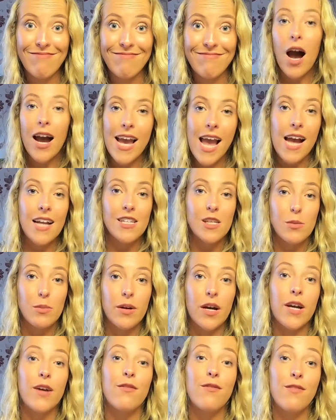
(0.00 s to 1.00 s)
I had to
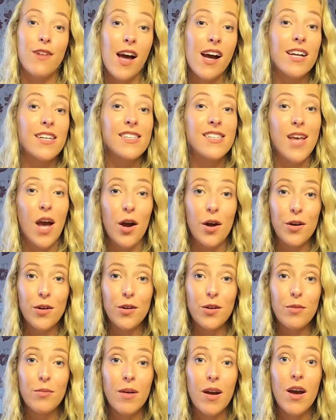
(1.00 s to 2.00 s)
buy flights
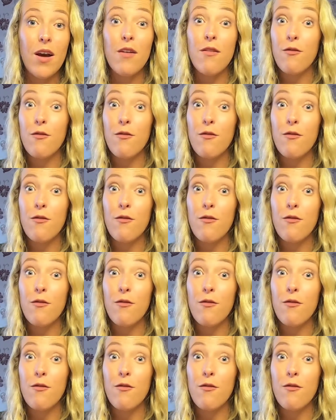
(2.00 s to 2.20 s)
home